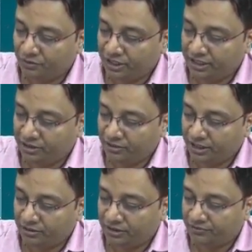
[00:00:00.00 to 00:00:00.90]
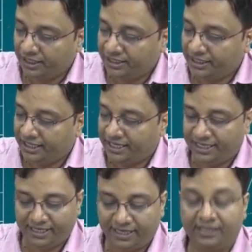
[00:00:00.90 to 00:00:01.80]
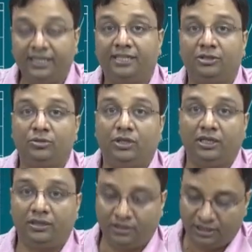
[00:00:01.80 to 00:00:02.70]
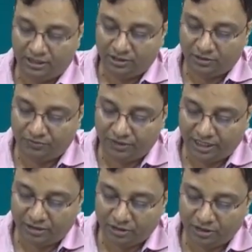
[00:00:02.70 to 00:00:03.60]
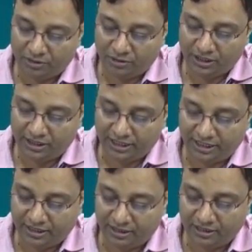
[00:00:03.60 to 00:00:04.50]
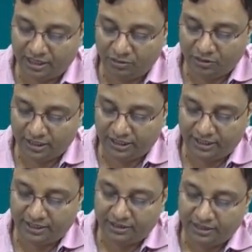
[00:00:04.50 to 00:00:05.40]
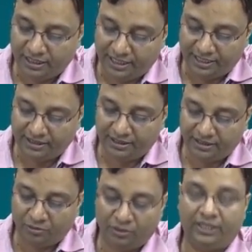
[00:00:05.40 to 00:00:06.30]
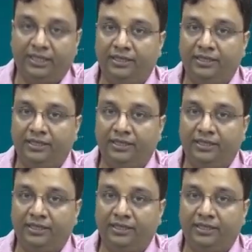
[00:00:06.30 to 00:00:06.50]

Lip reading: what I need to calculate, find the area he has to color. So we are talking about this area, this outer area and this outer